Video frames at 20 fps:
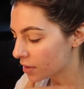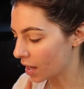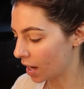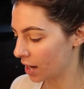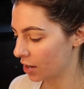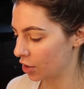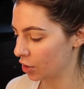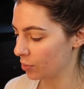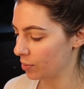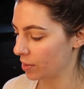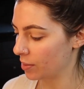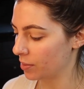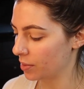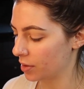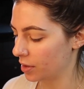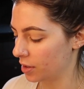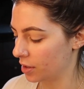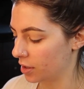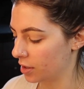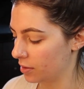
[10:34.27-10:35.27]
I
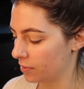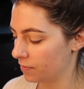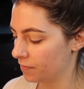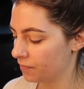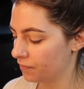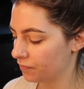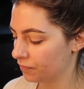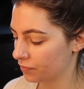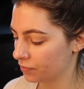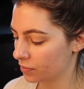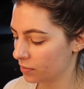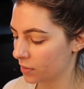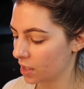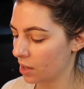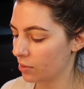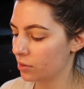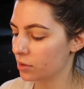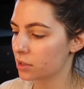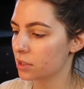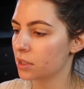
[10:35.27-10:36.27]
remember
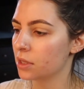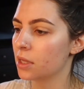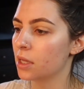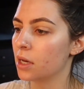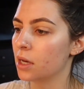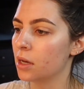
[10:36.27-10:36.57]
I'm using the